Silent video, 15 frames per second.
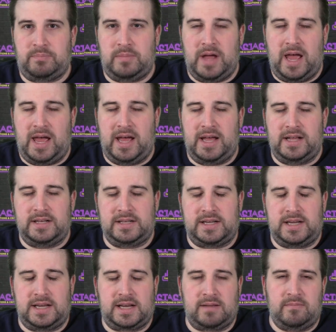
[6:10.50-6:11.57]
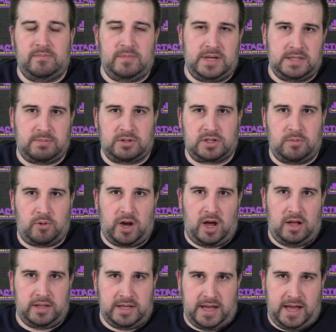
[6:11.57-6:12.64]
And he's supposed to bring
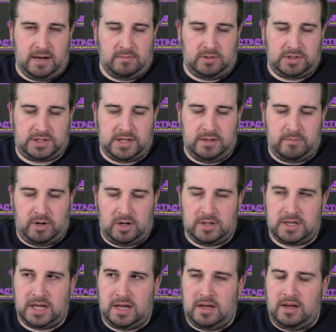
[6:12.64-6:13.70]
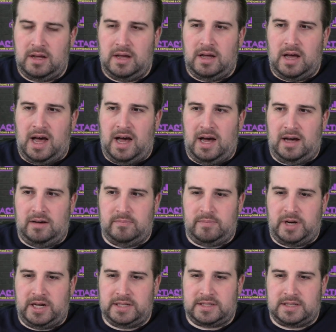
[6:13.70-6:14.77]
all the animals to the boat.
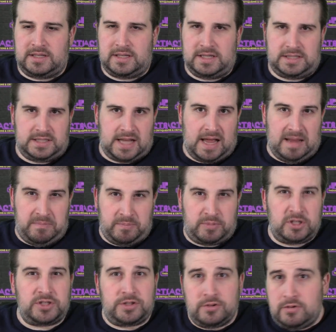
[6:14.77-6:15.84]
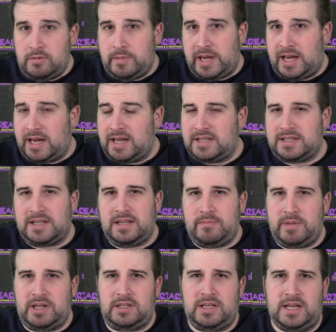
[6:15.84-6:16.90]
But this, I'm presuming, is in the
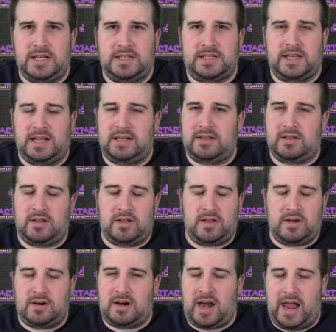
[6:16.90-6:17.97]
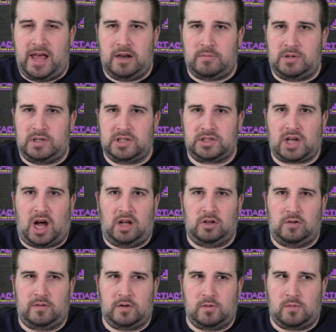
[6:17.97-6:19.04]
Middle East, and there are animals all
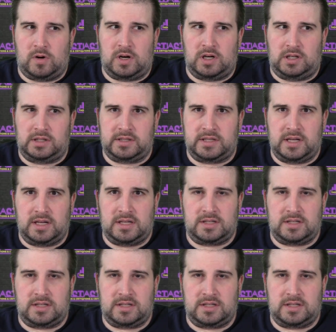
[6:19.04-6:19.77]
over the world.